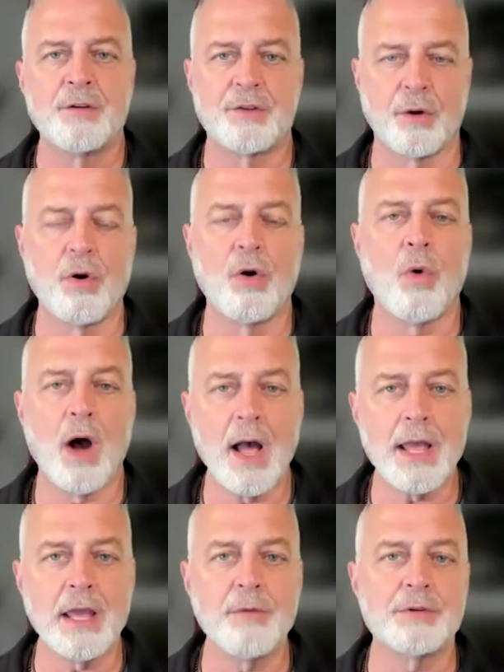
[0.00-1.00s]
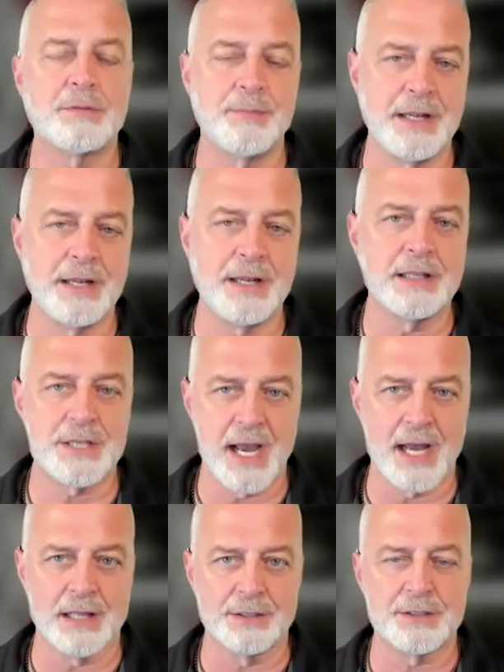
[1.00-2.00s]
So Hawaii was immediately
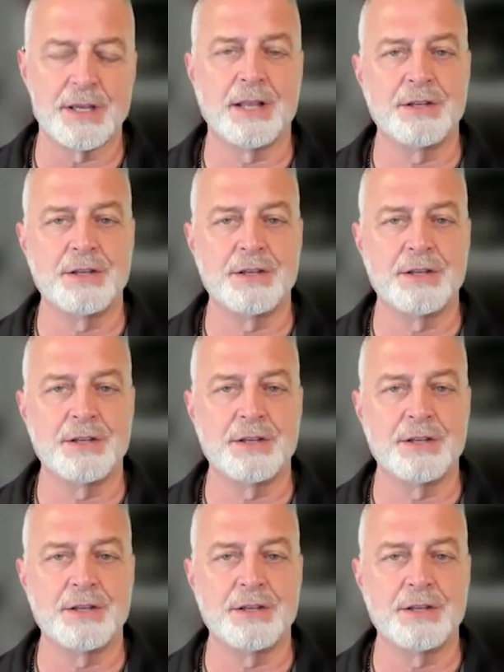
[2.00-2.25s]
challenged,